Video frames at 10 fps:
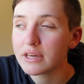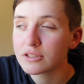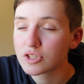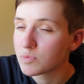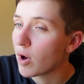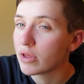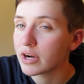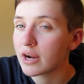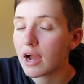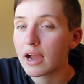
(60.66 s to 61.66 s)
smaller.
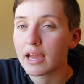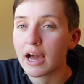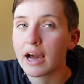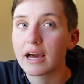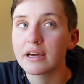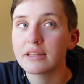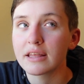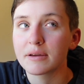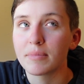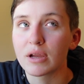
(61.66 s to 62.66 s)
I had
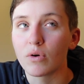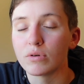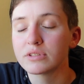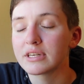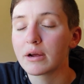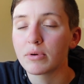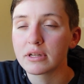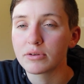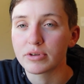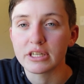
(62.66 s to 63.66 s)
like my goals that I
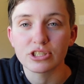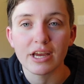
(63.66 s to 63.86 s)
wanted to reach,